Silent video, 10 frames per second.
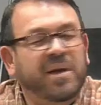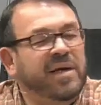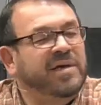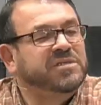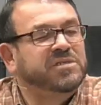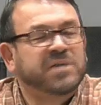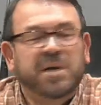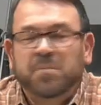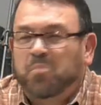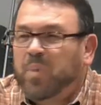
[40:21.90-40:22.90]
his
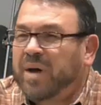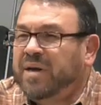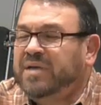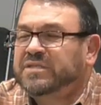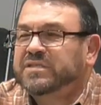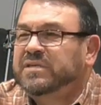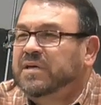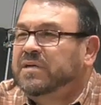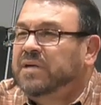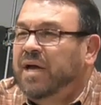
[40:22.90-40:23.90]
buddies
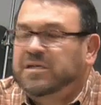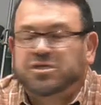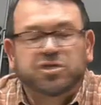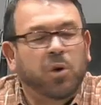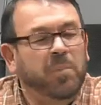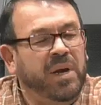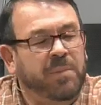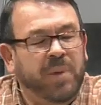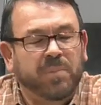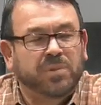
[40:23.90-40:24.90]
and so many
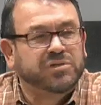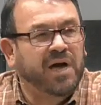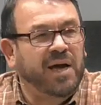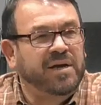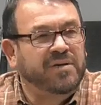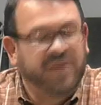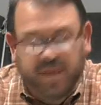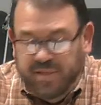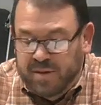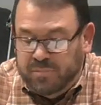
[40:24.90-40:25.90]
people tried to
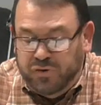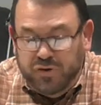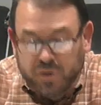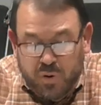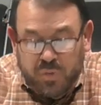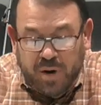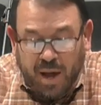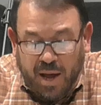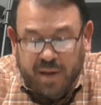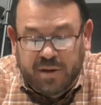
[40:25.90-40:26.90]
tell them, do
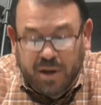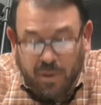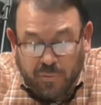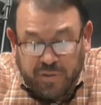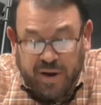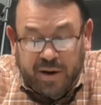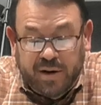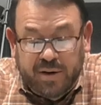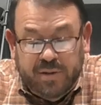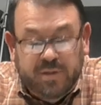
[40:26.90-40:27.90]
not go there.
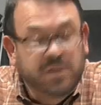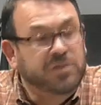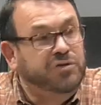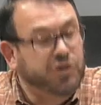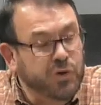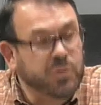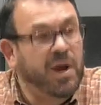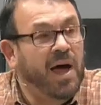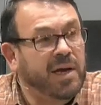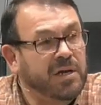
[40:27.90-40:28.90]
Do
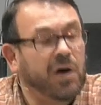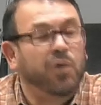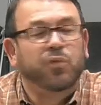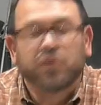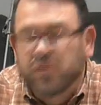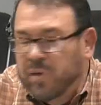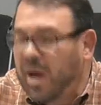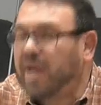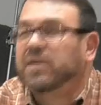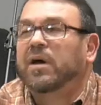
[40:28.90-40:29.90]
not go. Do
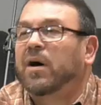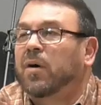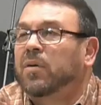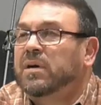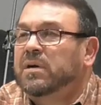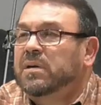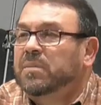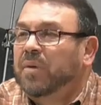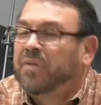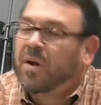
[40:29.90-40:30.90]
not go.
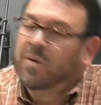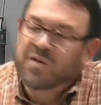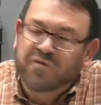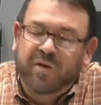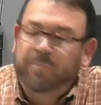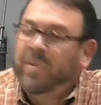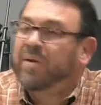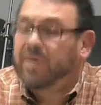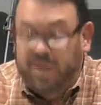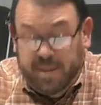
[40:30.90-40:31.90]
But the Holy
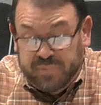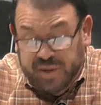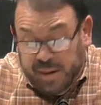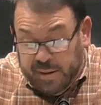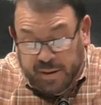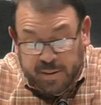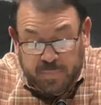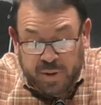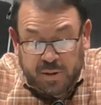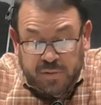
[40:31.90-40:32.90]
Spirit kept telling him
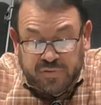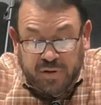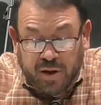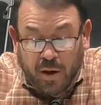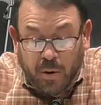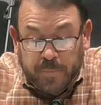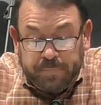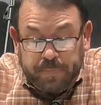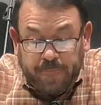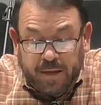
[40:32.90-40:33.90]
to go.
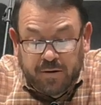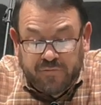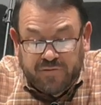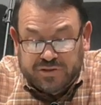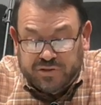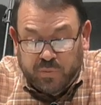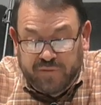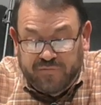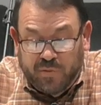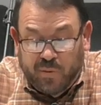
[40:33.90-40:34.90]
Look verse
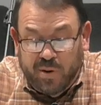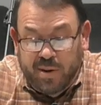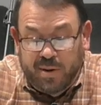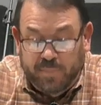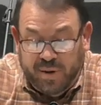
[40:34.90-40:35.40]
24. But